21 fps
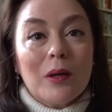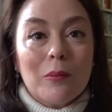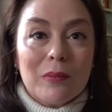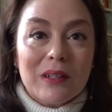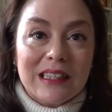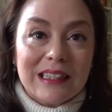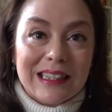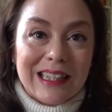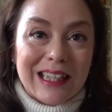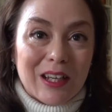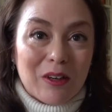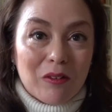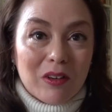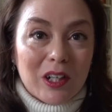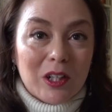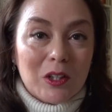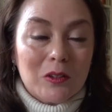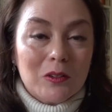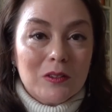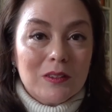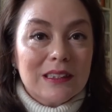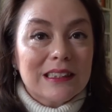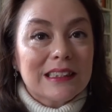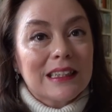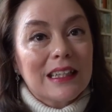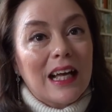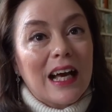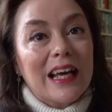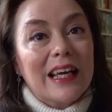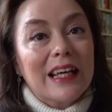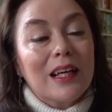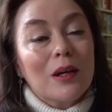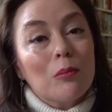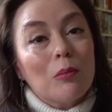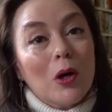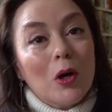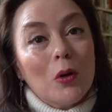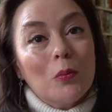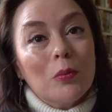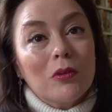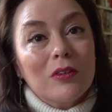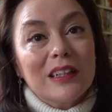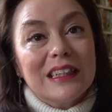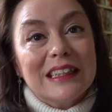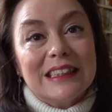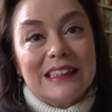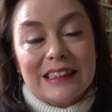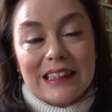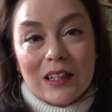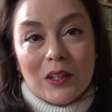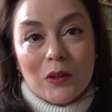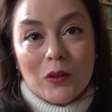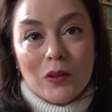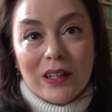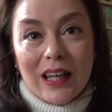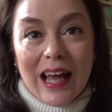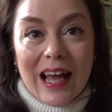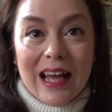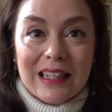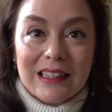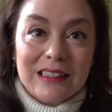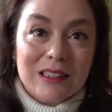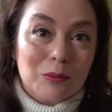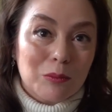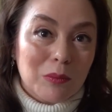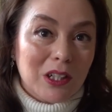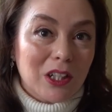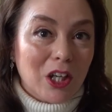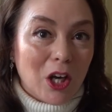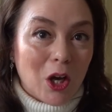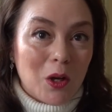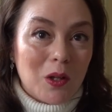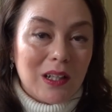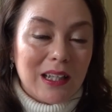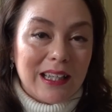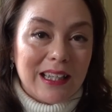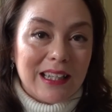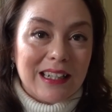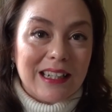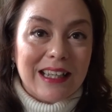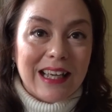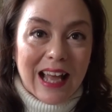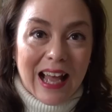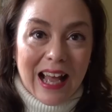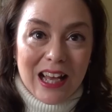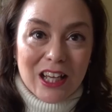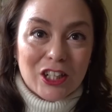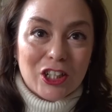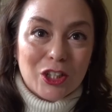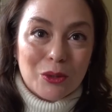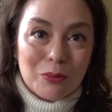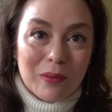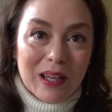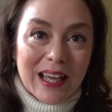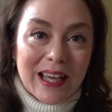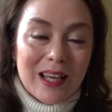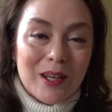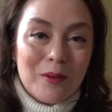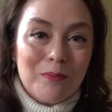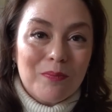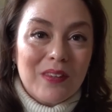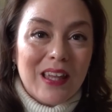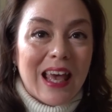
materials like mulberry silk and Mongolian cashmere,